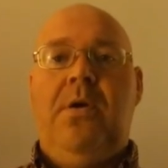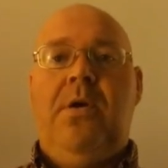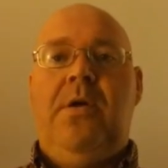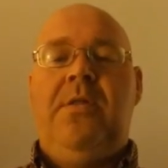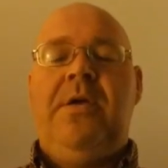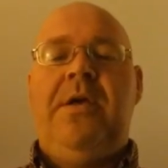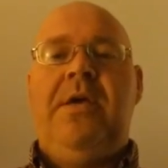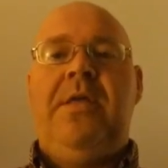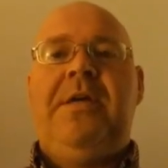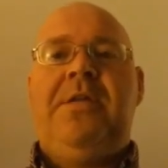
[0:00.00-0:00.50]

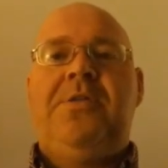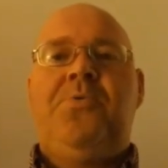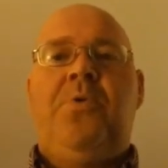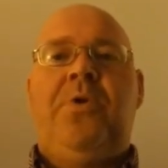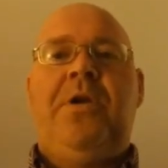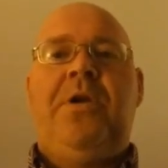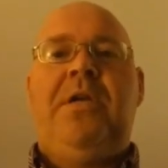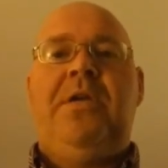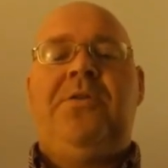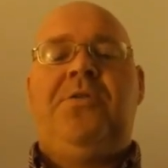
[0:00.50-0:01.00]
That, that's
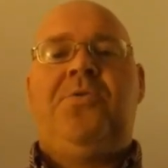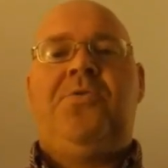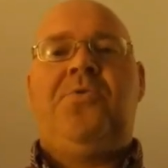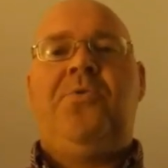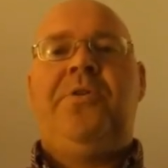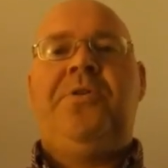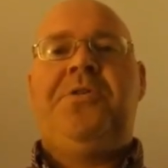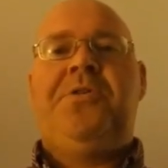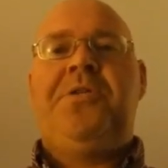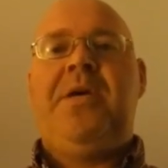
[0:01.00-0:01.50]
what it is.
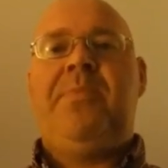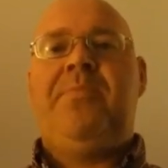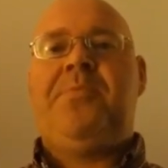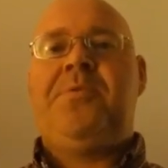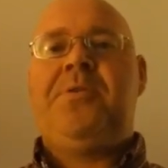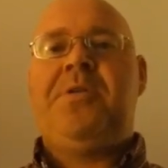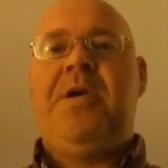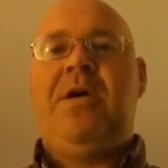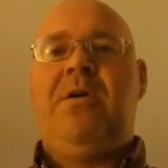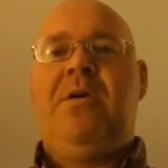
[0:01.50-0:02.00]
Three-step
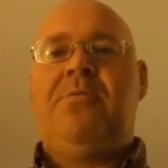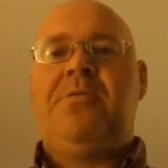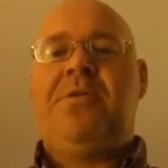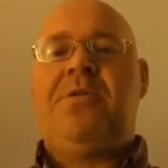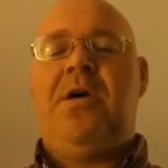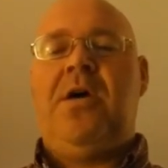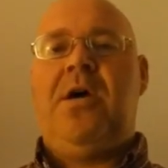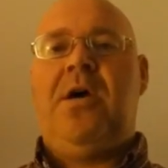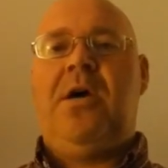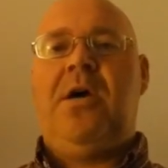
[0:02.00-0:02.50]
sales
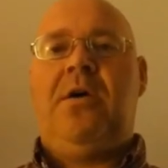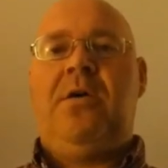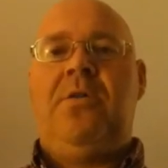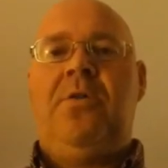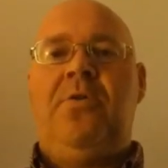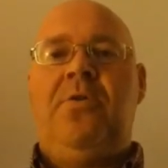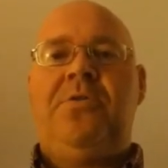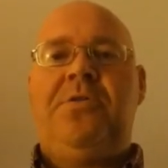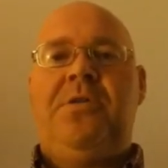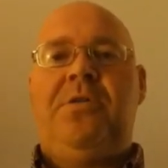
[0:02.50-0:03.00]
uh,
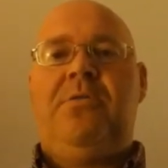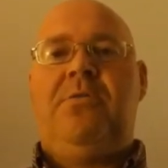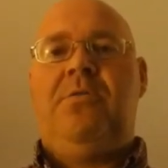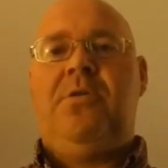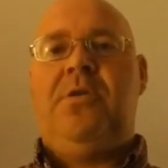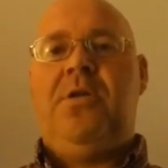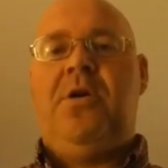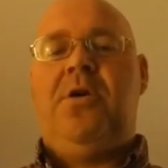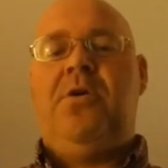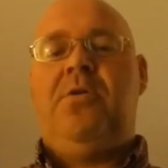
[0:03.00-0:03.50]
closing,
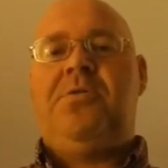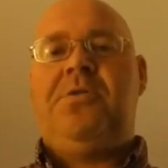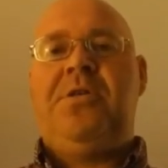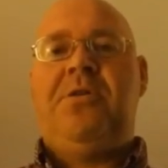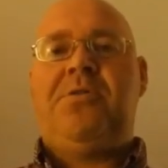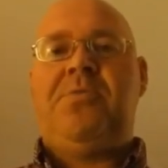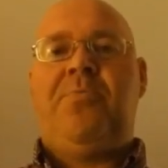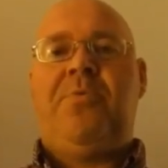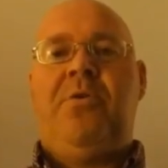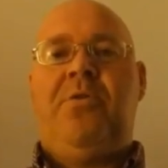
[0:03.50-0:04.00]
you know,
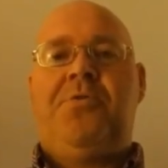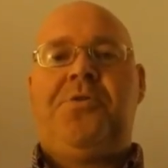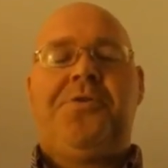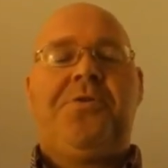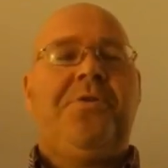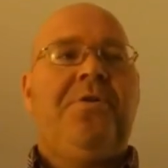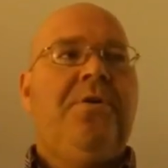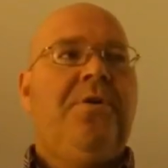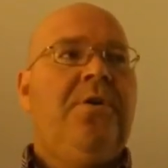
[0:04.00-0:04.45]
sales approach.